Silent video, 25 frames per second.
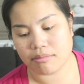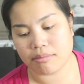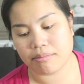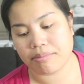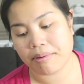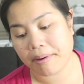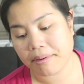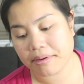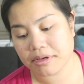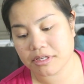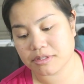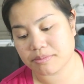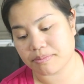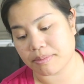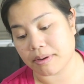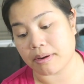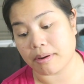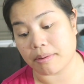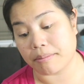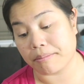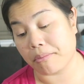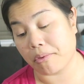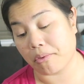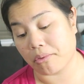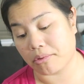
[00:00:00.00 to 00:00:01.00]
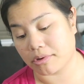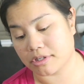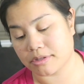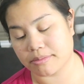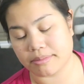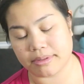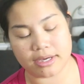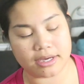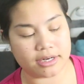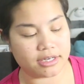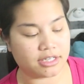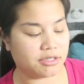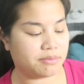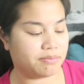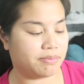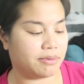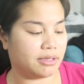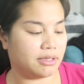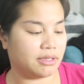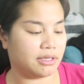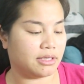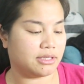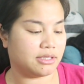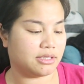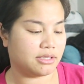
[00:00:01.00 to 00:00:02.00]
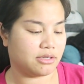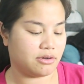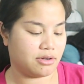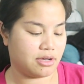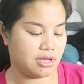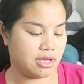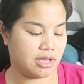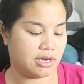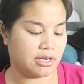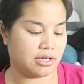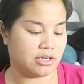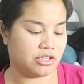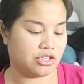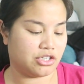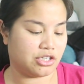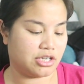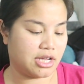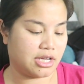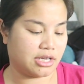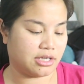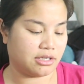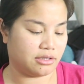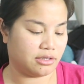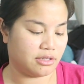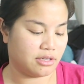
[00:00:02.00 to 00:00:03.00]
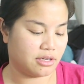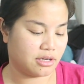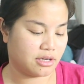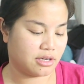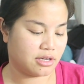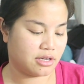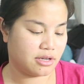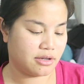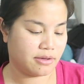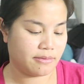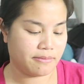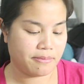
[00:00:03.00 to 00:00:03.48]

probably spent more to be honest, but let's go ahead and take a look.